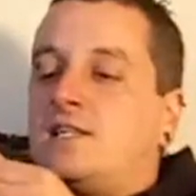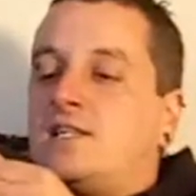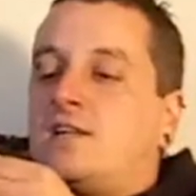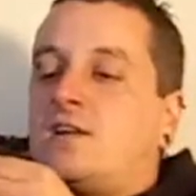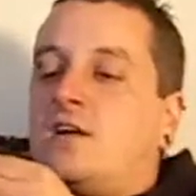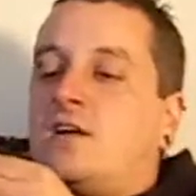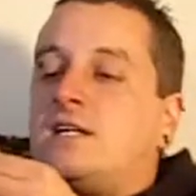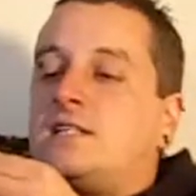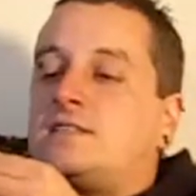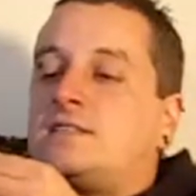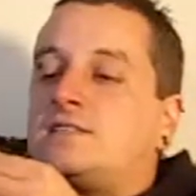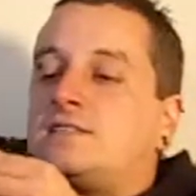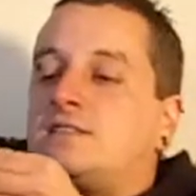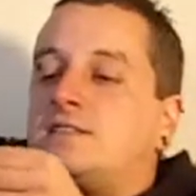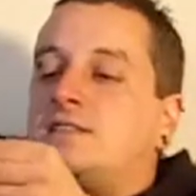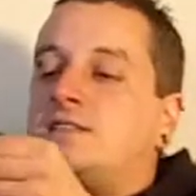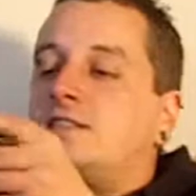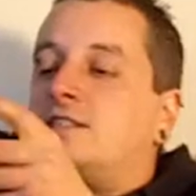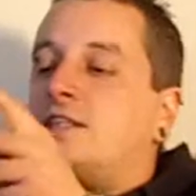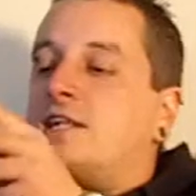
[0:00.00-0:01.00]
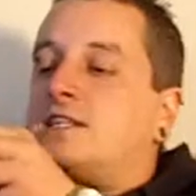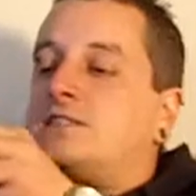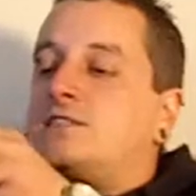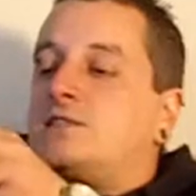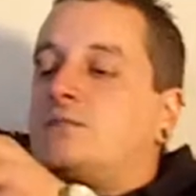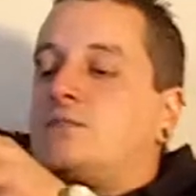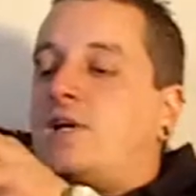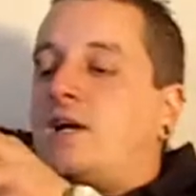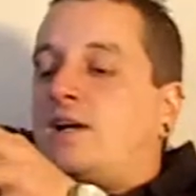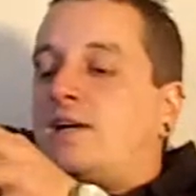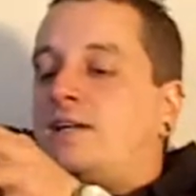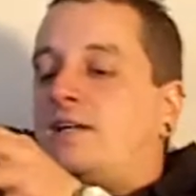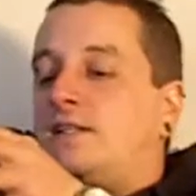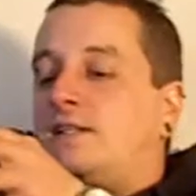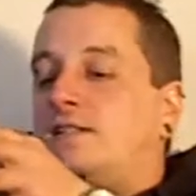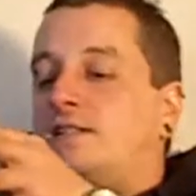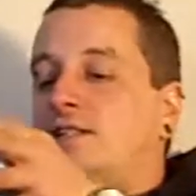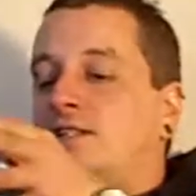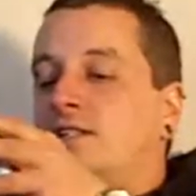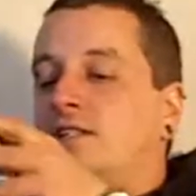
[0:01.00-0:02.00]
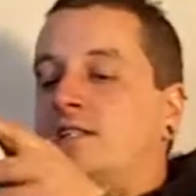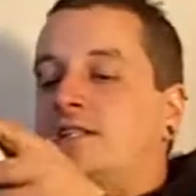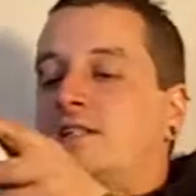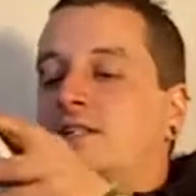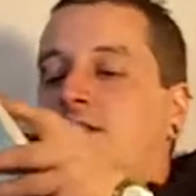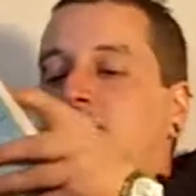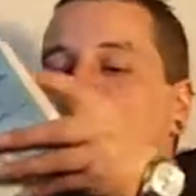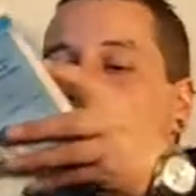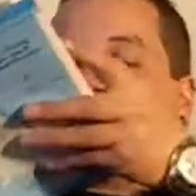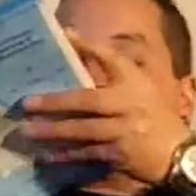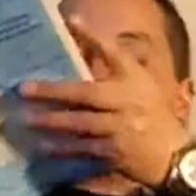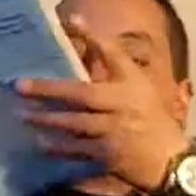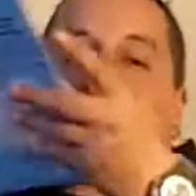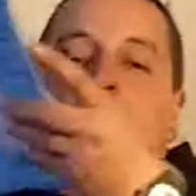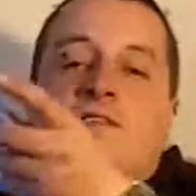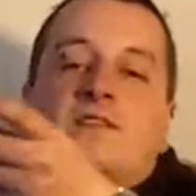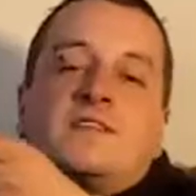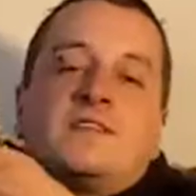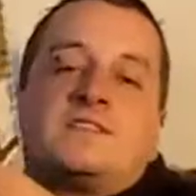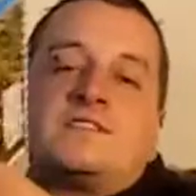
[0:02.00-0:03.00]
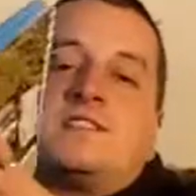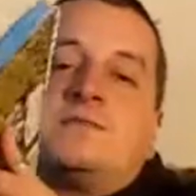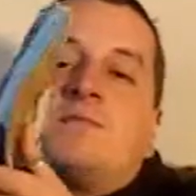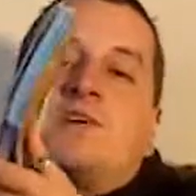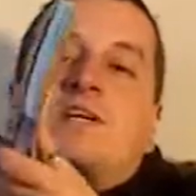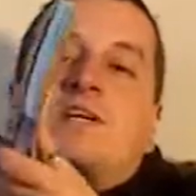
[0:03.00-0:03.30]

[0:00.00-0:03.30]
Guys, that's about it. This one lives in my